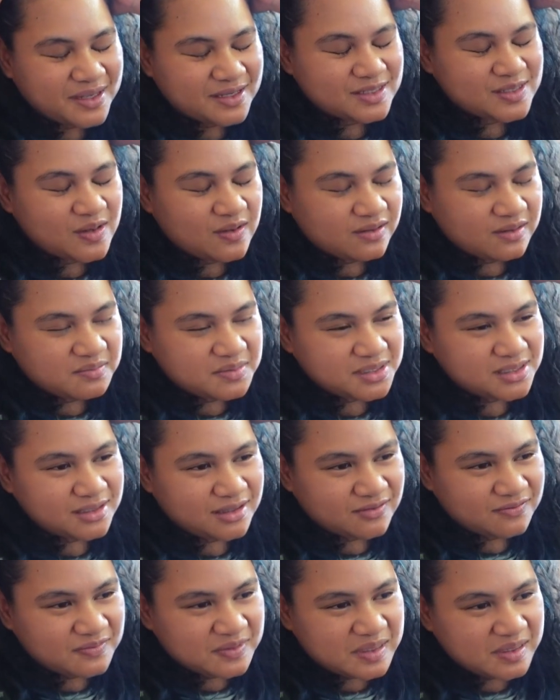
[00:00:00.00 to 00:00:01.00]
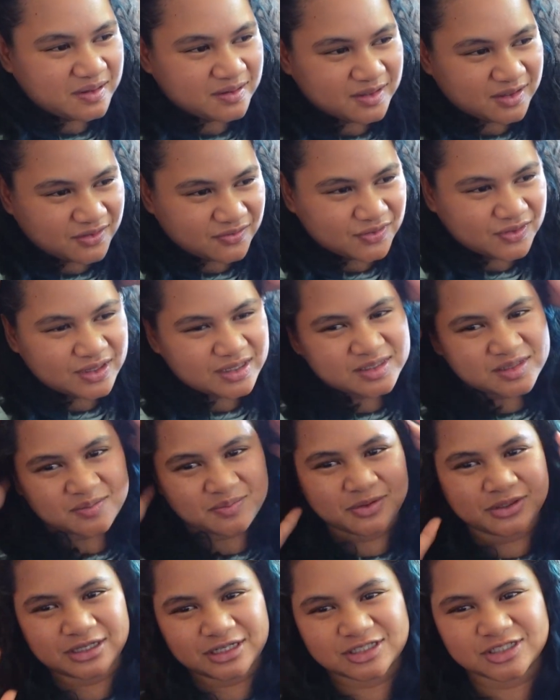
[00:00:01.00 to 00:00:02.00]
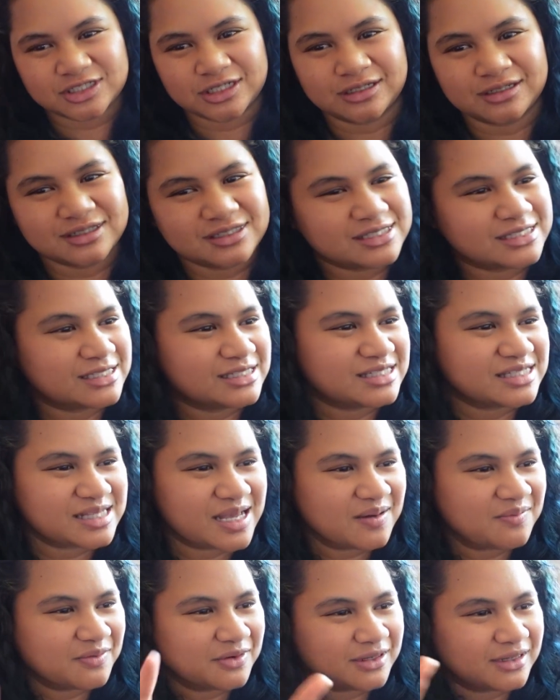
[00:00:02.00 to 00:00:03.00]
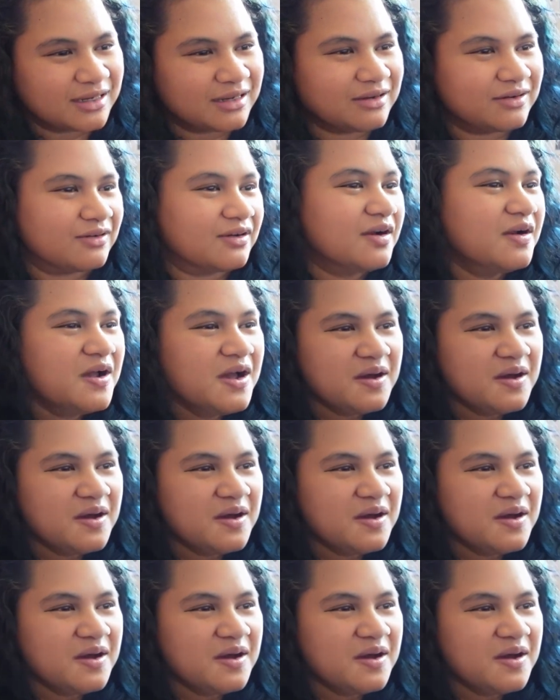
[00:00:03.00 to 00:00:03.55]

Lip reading: so let me give you guys a prediction, since I'm already here.